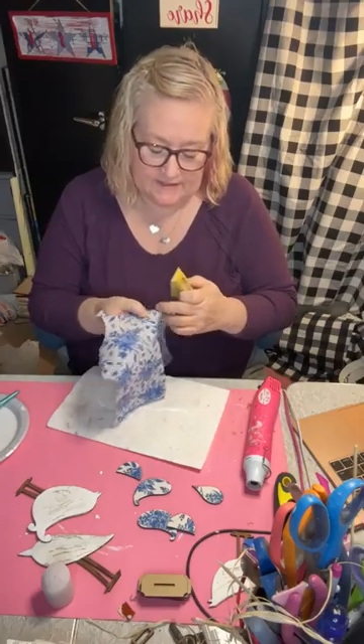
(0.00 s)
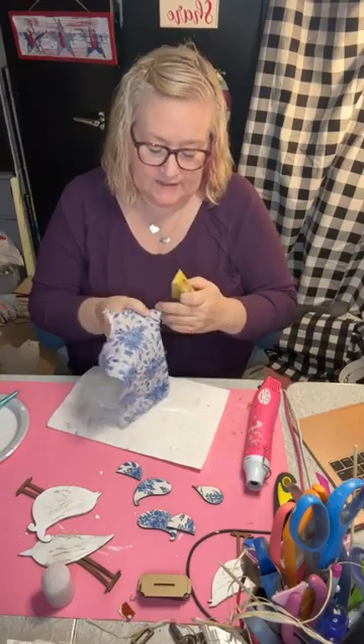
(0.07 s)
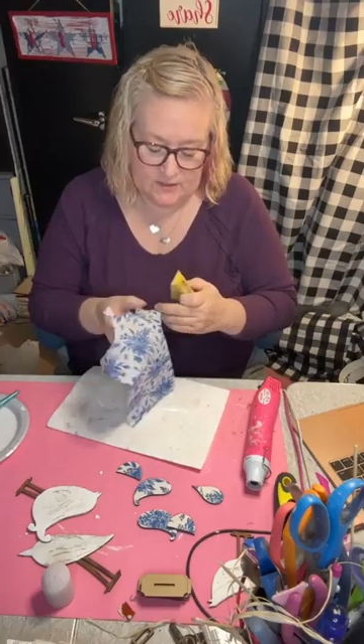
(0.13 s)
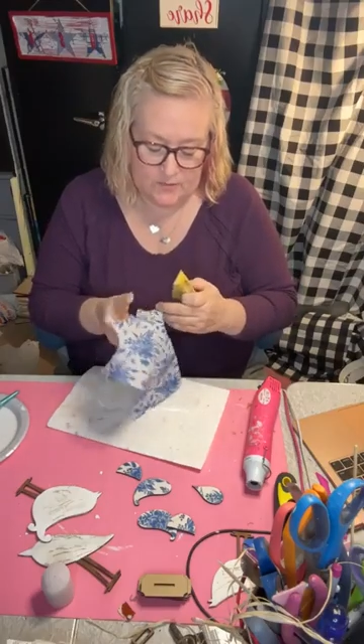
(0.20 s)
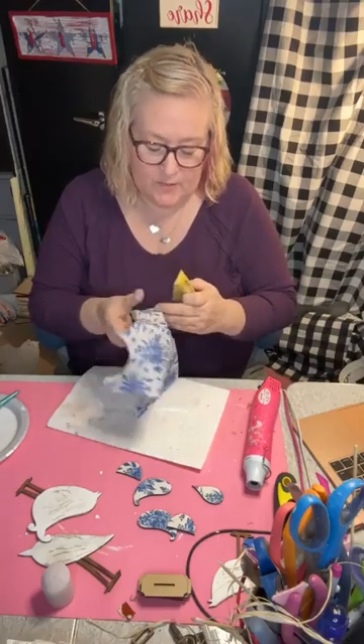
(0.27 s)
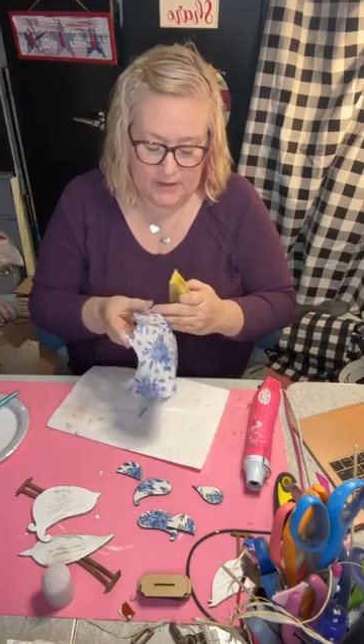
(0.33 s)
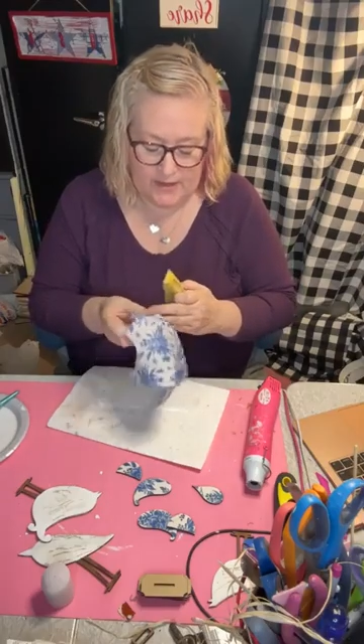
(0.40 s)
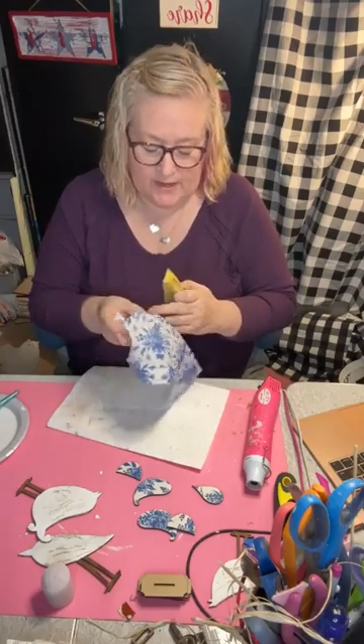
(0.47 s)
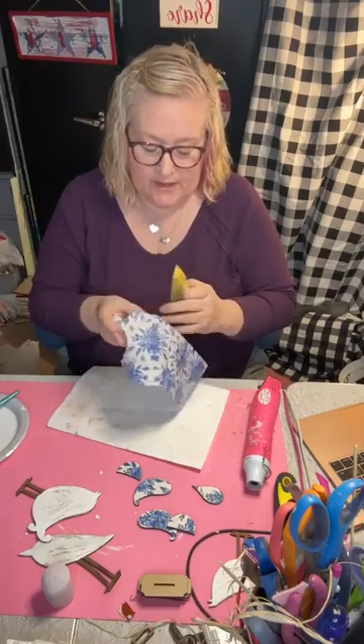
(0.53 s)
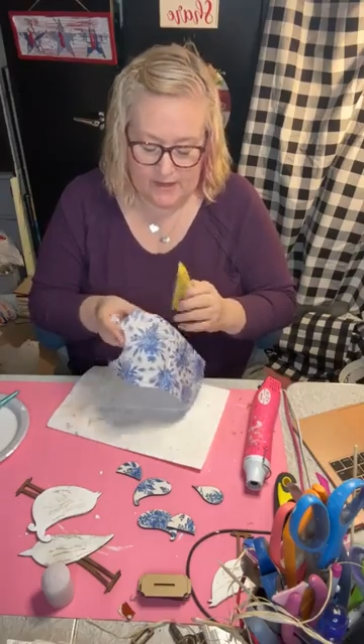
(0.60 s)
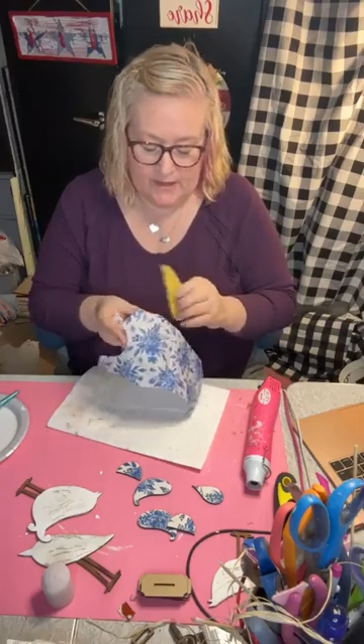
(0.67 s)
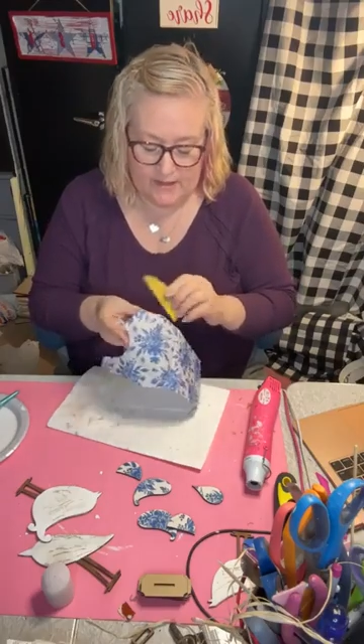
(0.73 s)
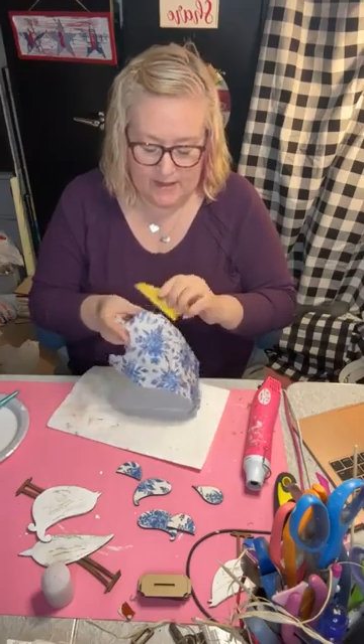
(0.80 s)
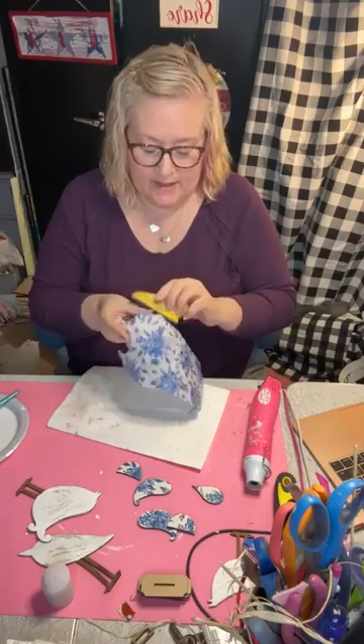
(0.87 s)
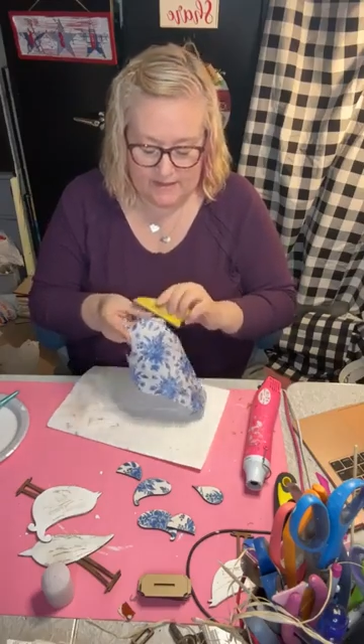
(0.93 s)
This is
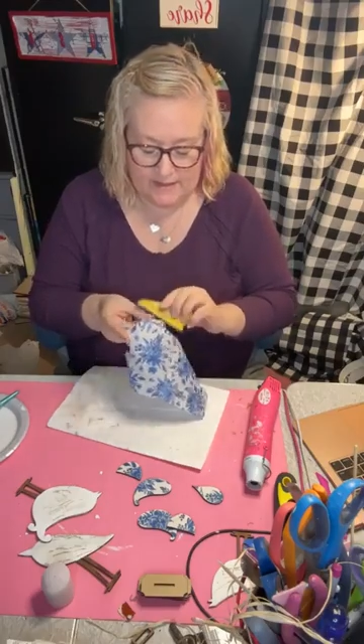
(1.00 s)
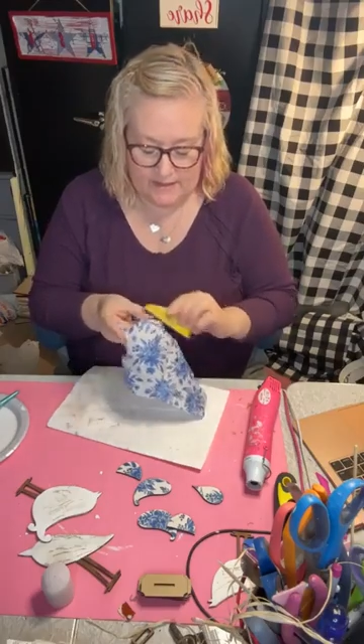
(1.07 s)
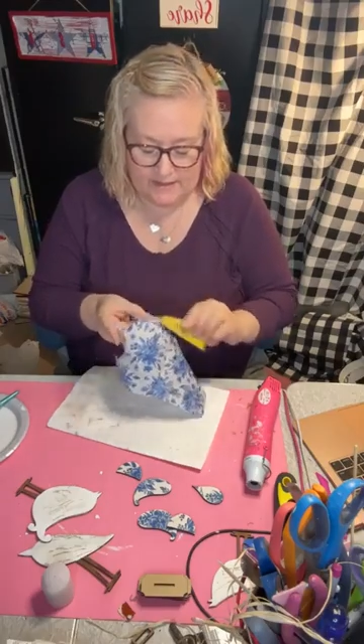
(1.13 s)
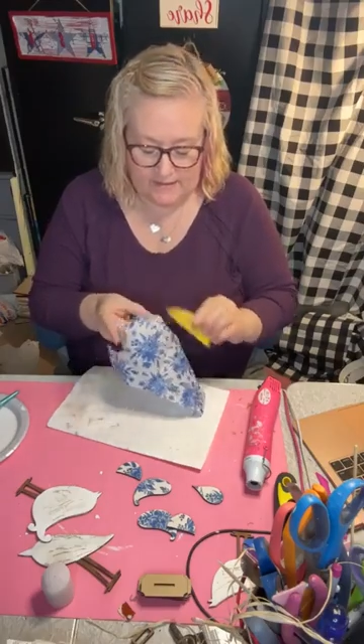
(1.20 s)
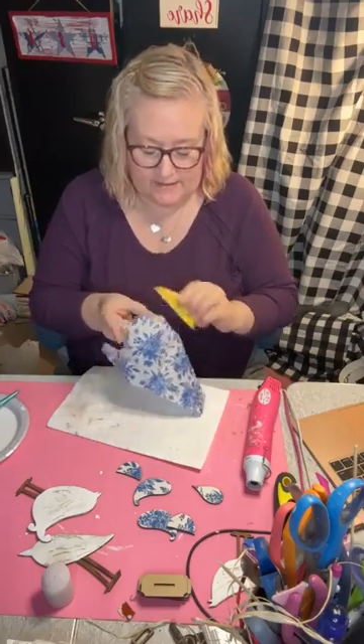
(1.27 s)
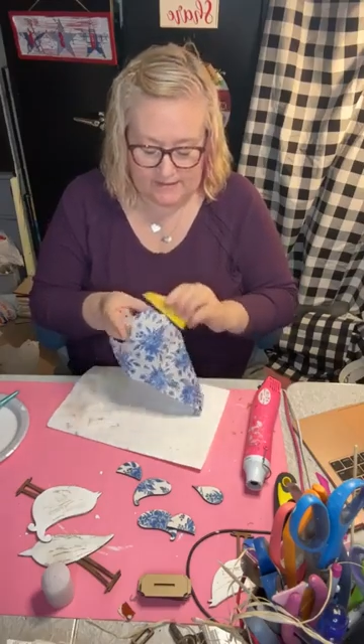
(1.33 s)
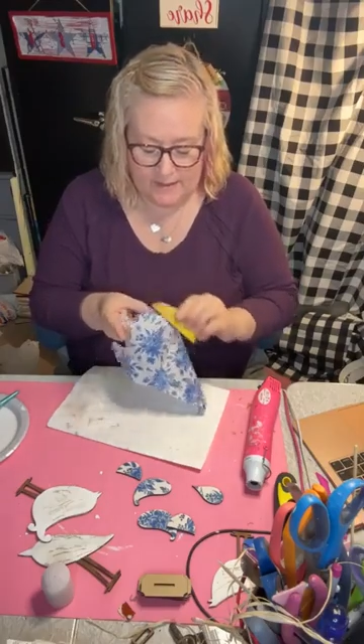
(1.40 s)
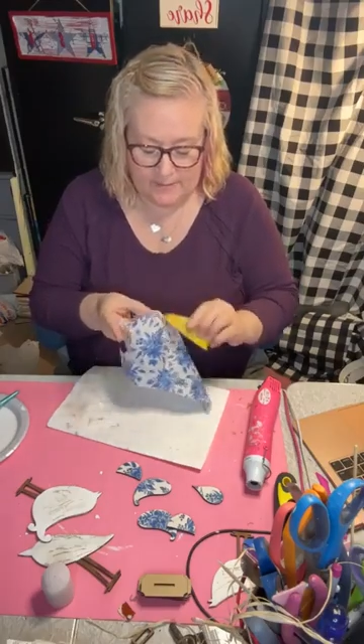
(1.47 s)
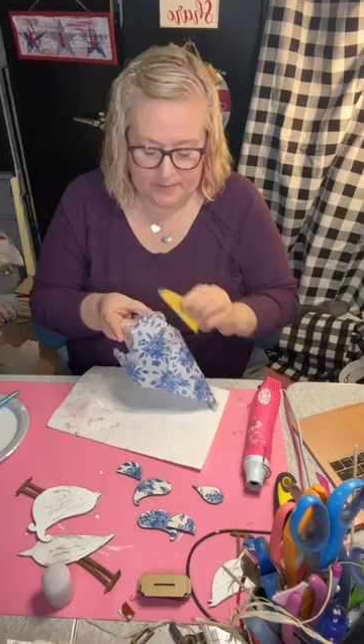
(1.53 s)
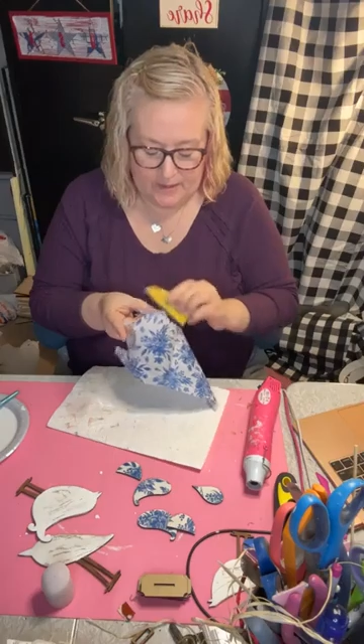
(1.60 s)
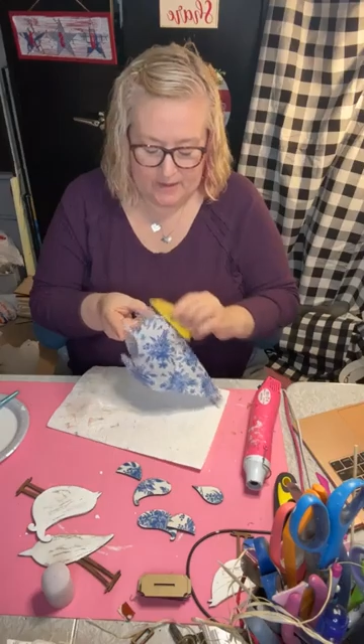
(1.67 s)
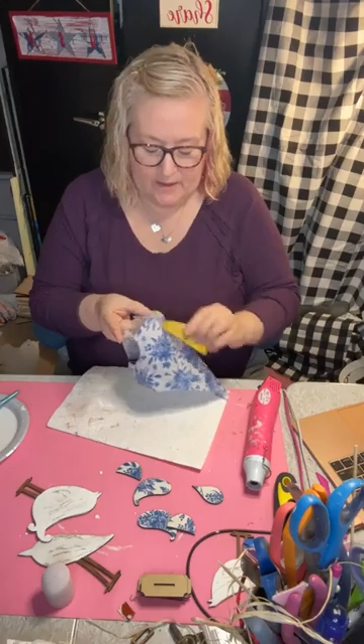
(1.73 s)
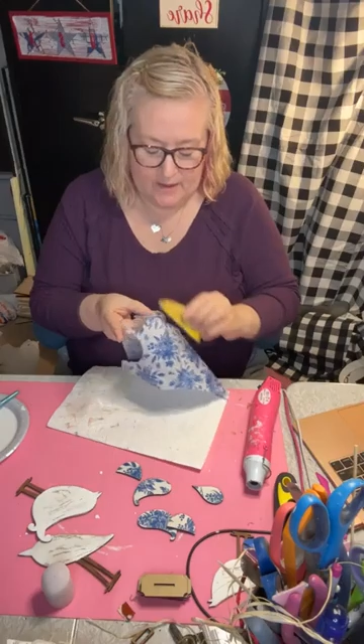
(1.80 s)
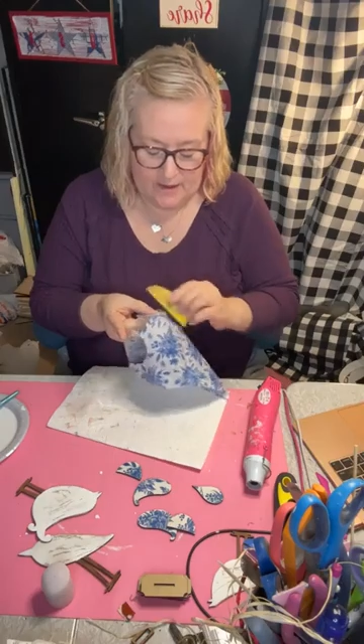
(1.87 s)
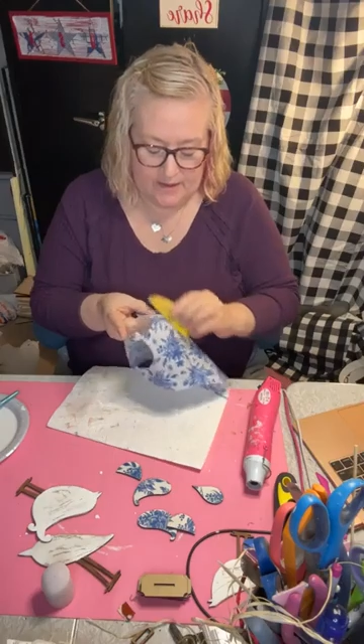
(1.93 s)
pretty. I like this
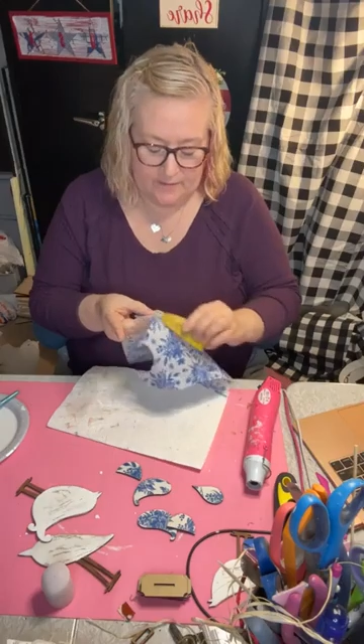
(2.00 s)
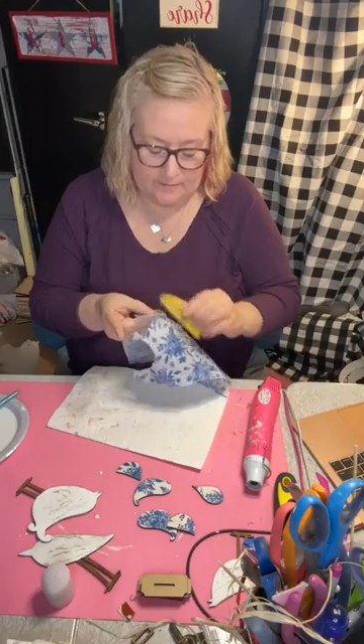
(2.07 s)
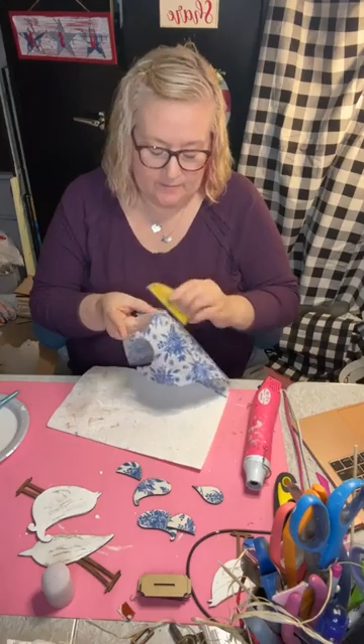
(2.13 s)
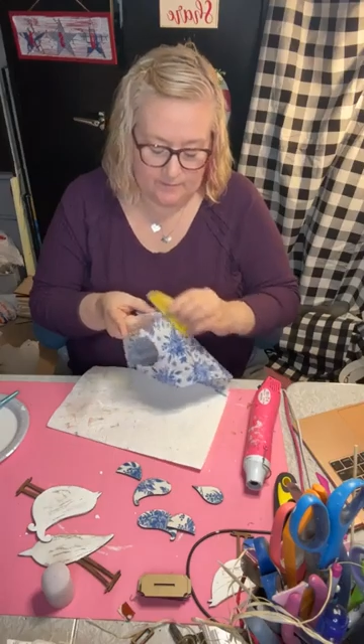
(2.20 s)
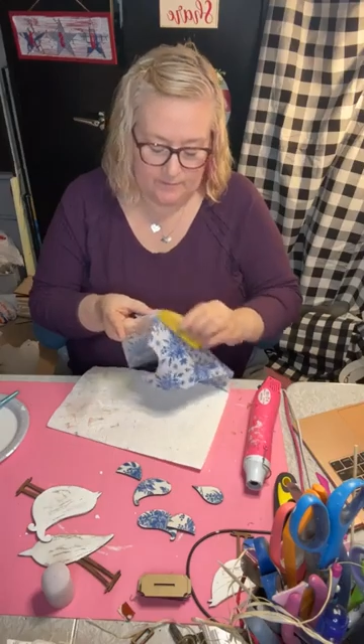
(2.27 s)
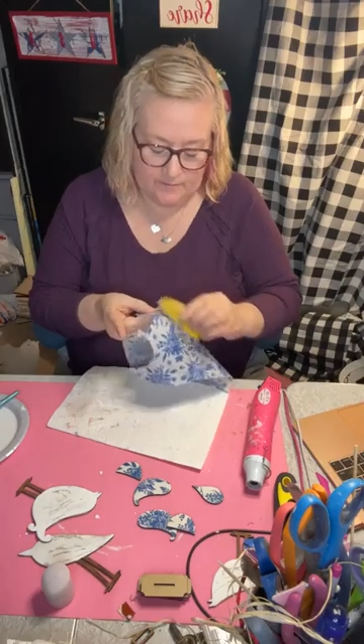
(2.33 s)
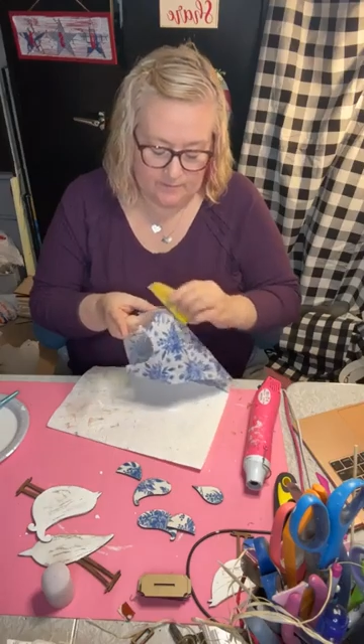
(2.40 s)
napkin a lot.